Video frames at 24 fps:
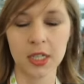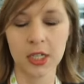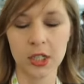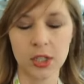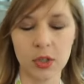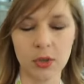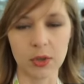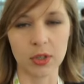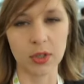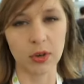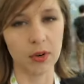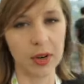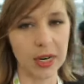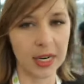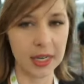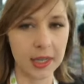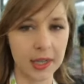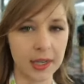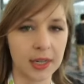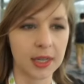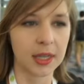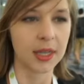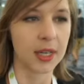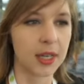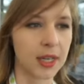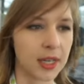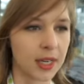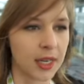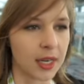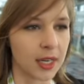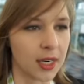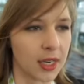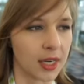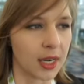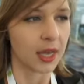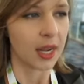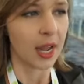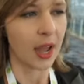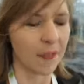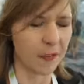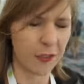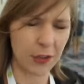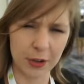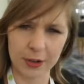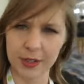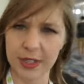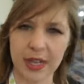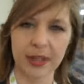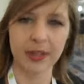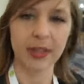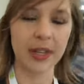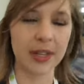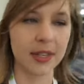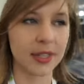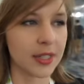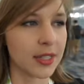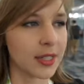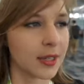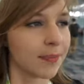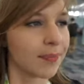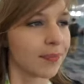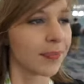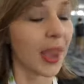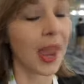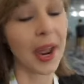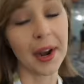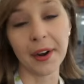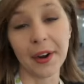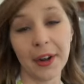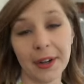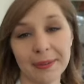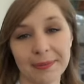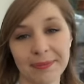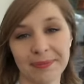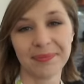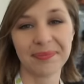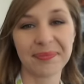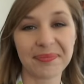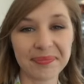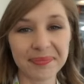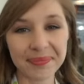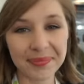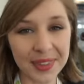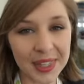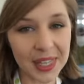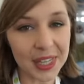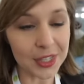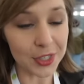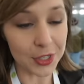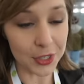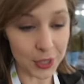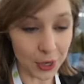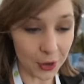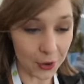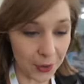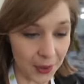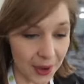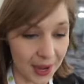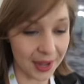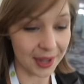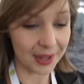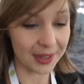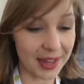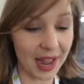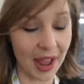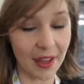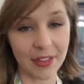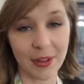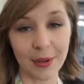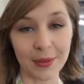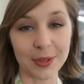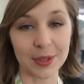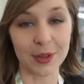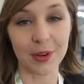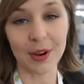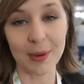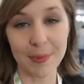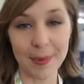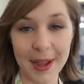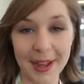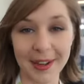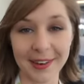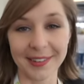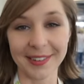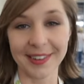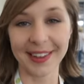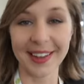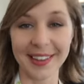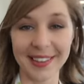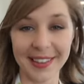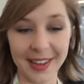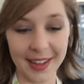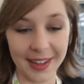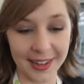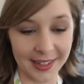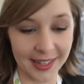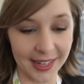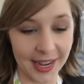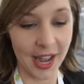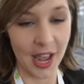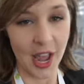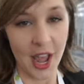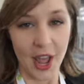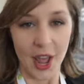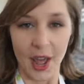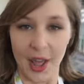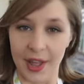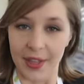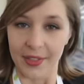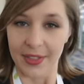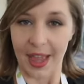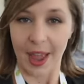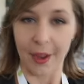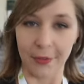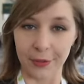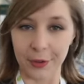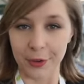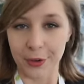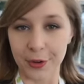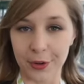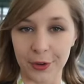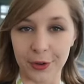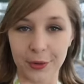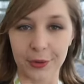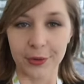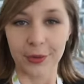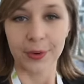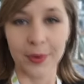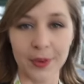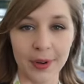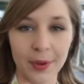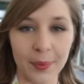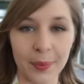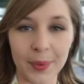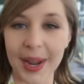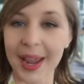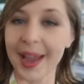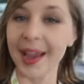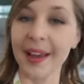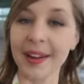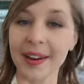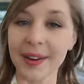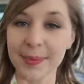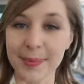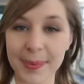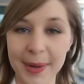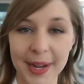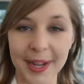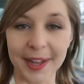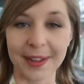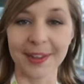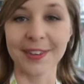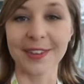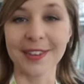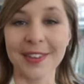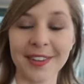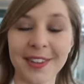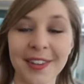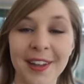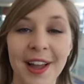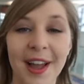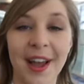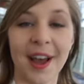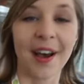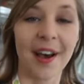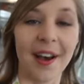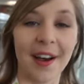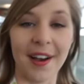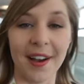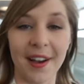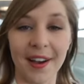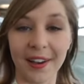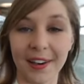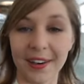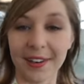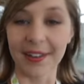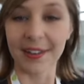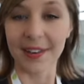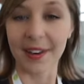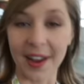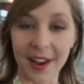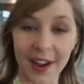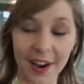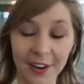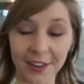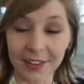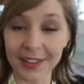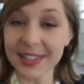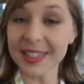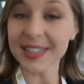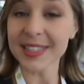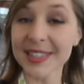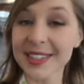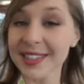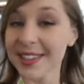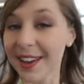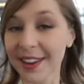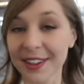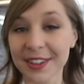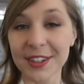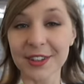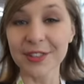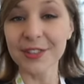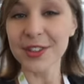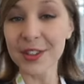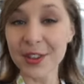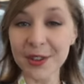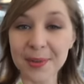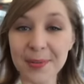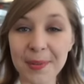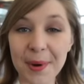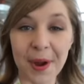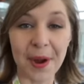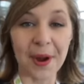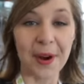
to a degree, at first at least. I don't know. So uh, yeah, that was a great panel. And then in the afternoon, we had a panel on artists on YouTube,